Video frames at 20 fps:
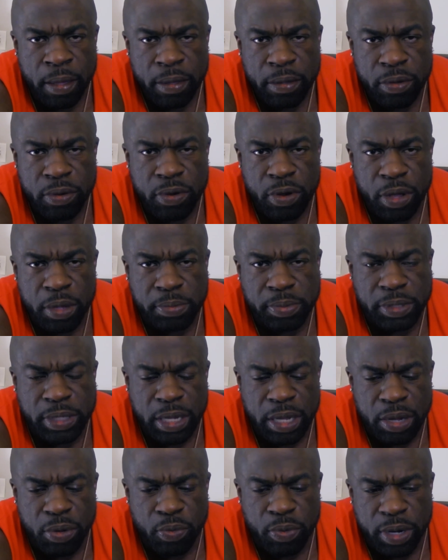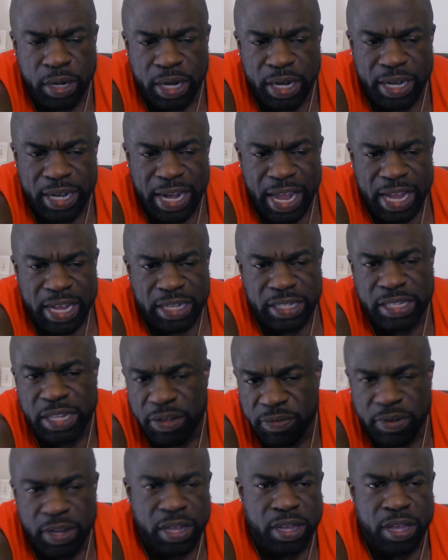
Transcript: You know what I'm saying? When the negativity